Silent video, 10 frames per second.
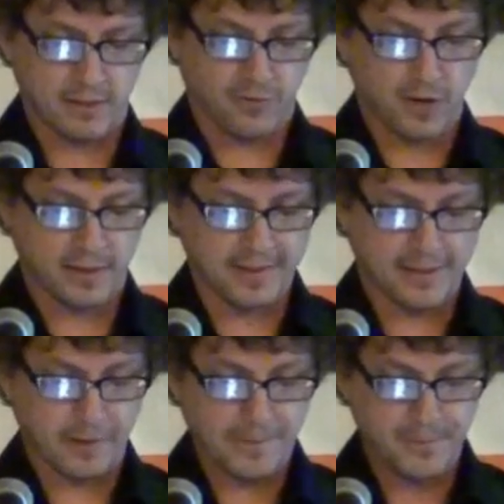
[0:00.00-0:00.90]
that. It's not in
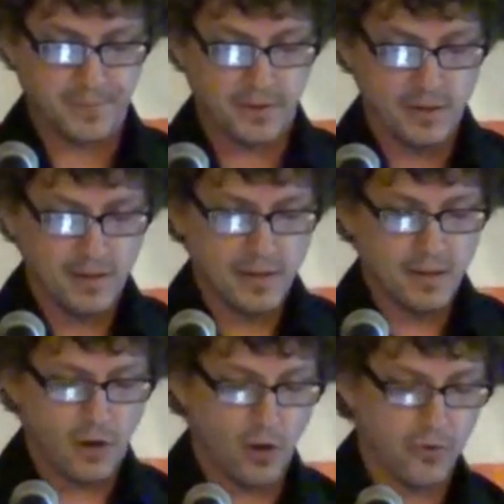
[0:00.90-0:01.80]
there.
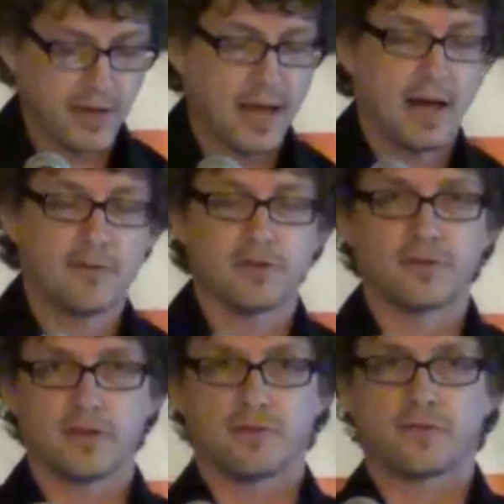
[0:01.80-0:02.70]
All they have
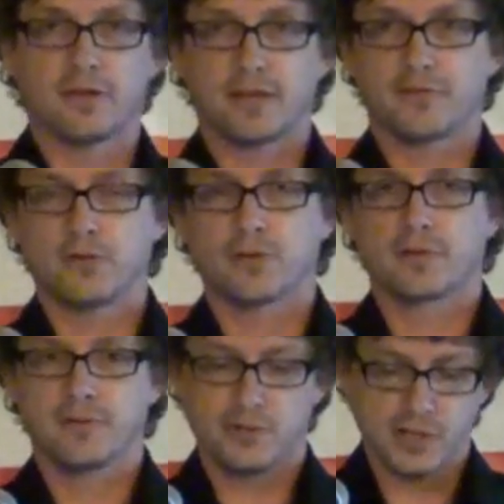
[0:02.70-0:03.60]
is this
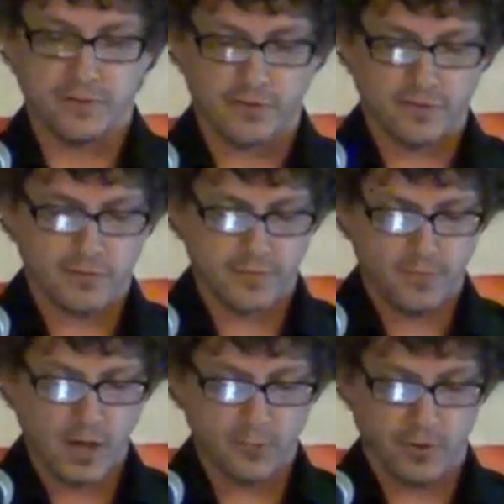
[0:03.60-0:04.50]
celestial Jesus and